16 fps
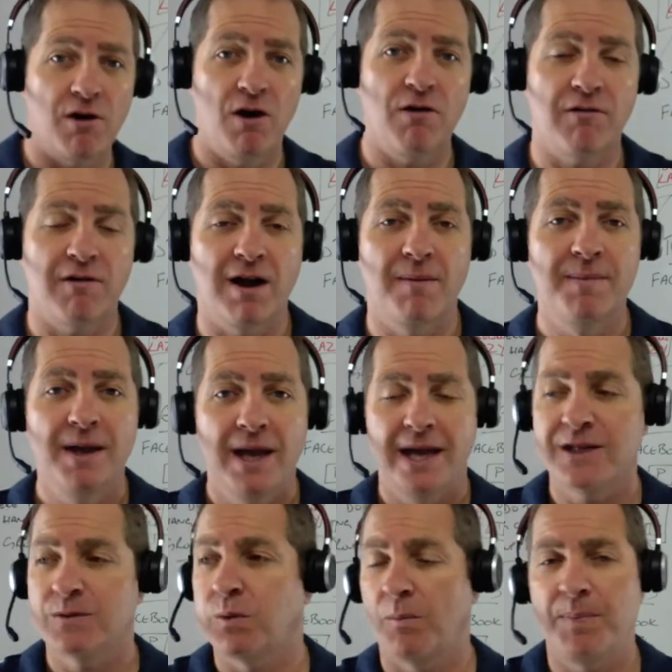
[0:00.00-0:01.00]
program.
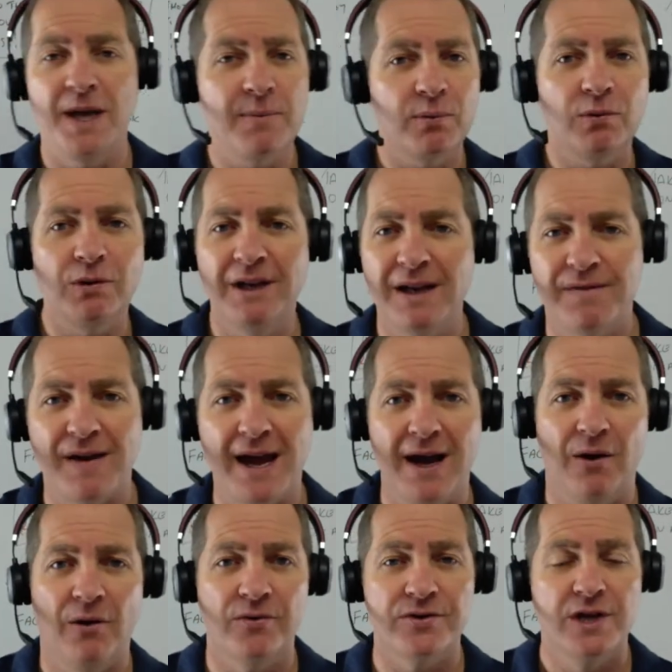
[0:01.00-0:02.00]
It's what people live
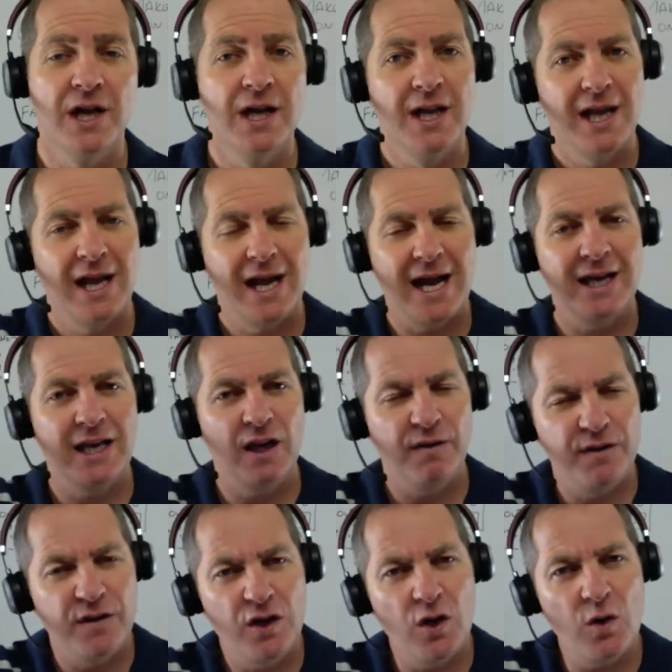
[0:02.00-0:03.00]
out. And
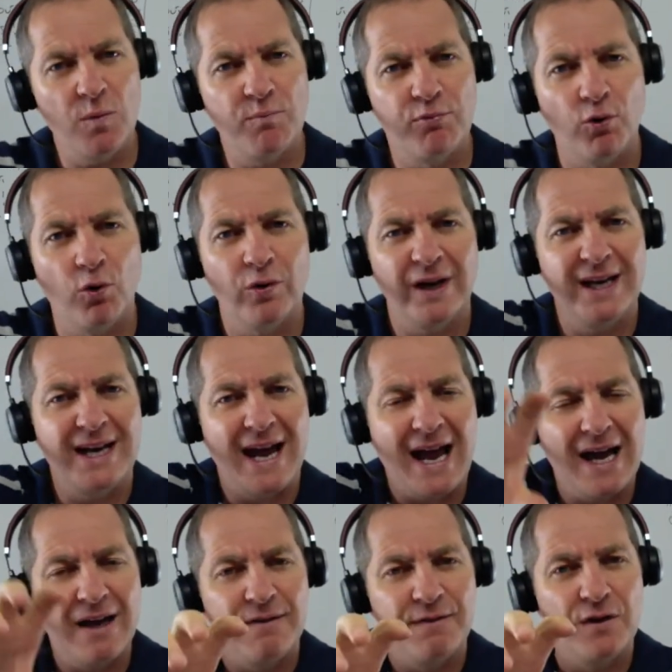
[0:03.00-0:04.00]
if you brought in
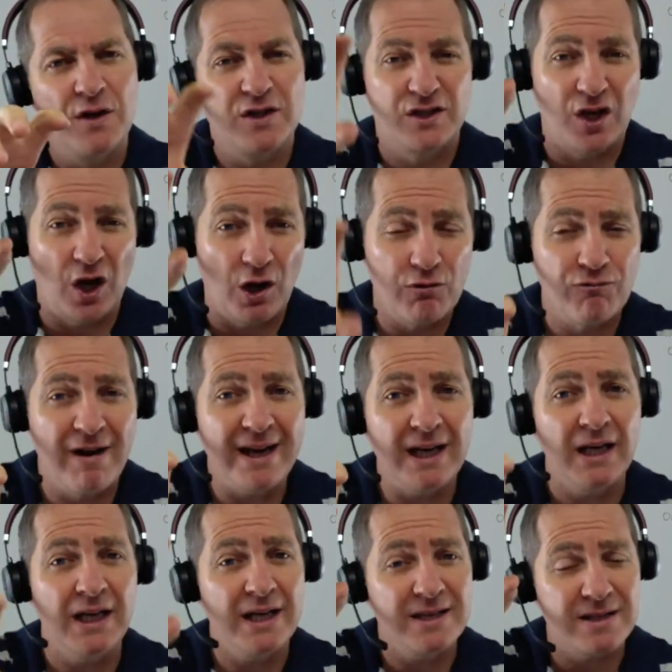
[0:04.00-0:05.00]
adverts
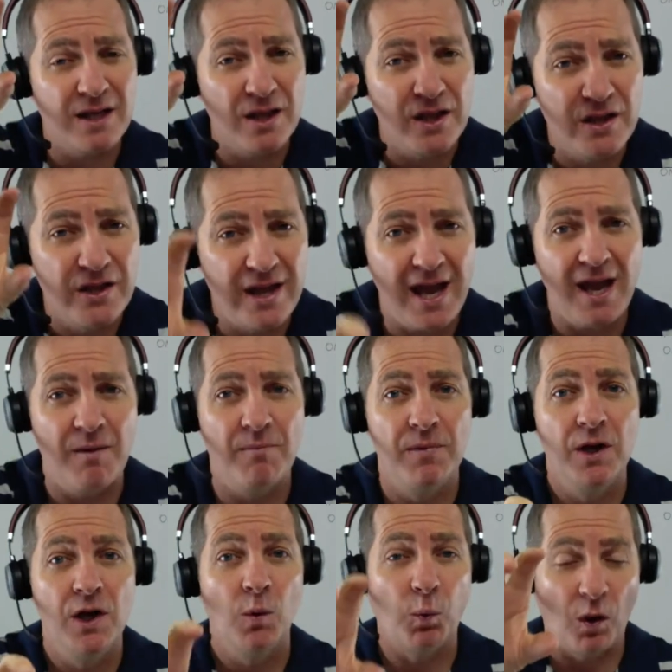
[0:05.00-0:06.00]
directly to them,
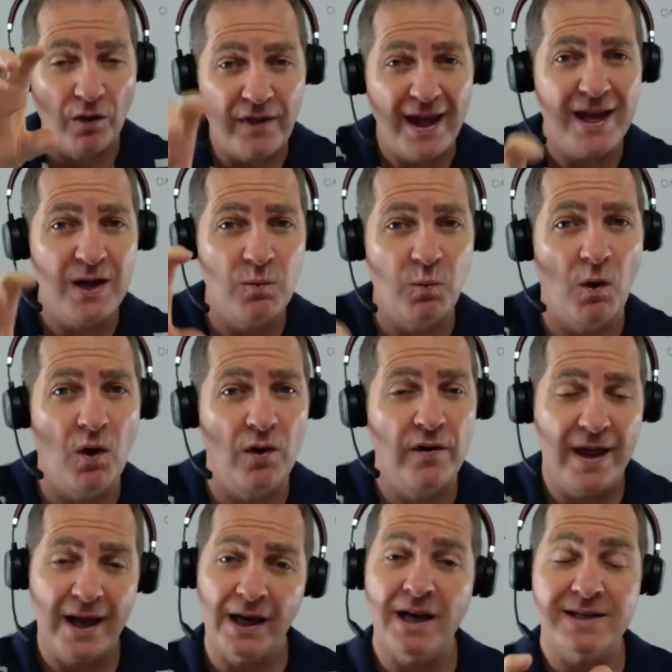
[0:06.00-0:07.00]
what they
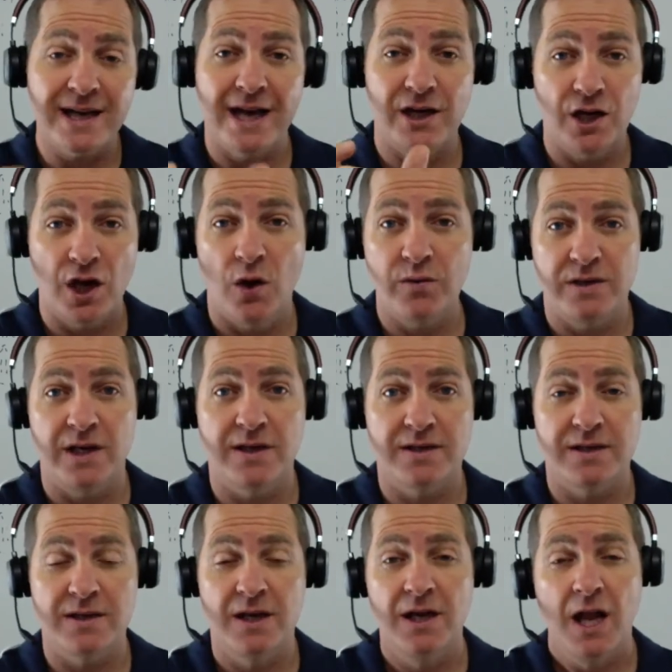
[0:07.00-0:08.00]
want, they're going to take
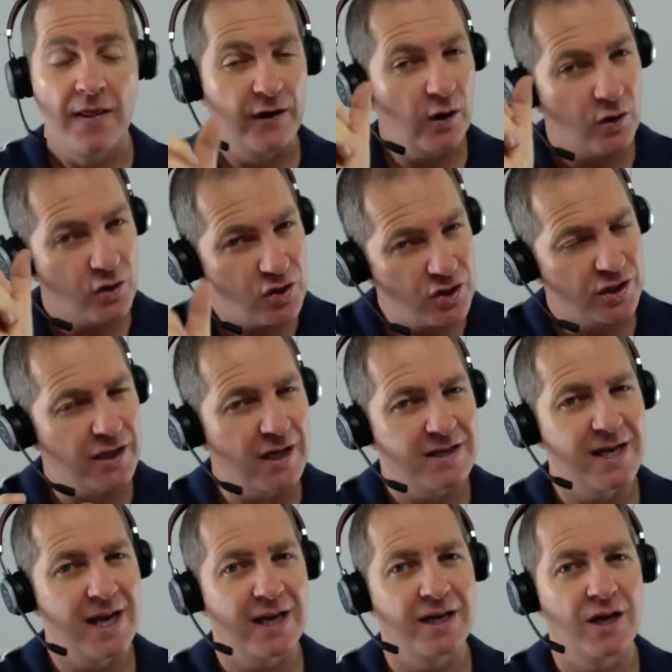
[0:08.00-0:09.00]
notice. They're not just going
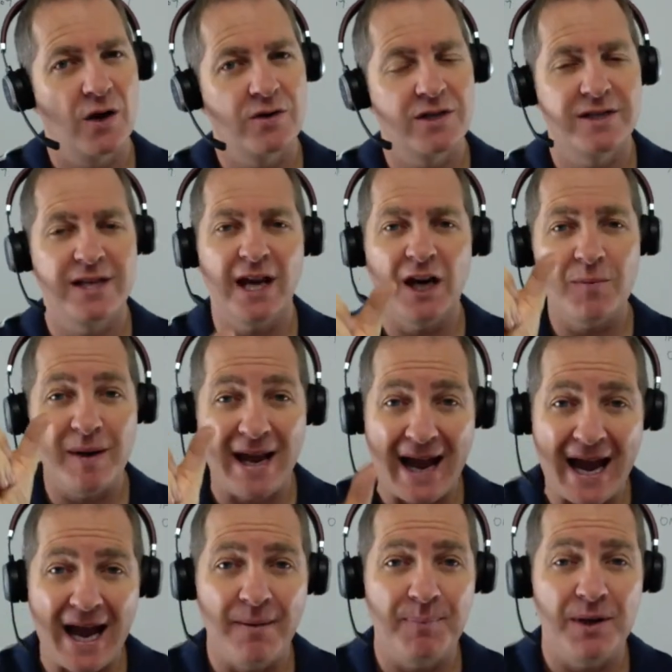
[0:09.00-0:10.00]
to take notice. They're going to be
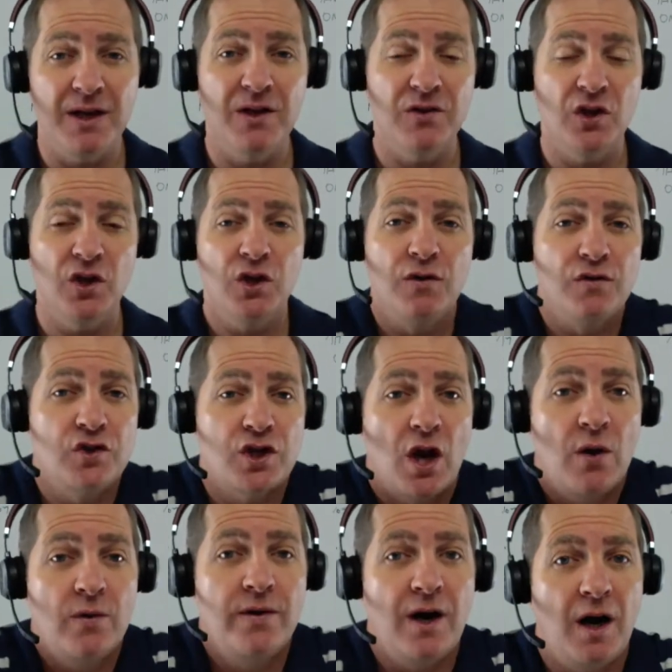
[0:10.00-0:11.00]
happy that you've
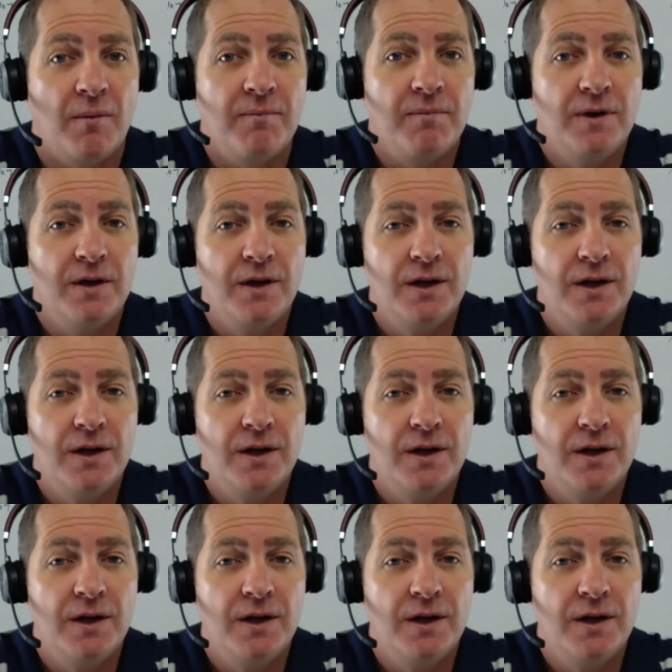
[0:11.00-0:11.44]
shown up.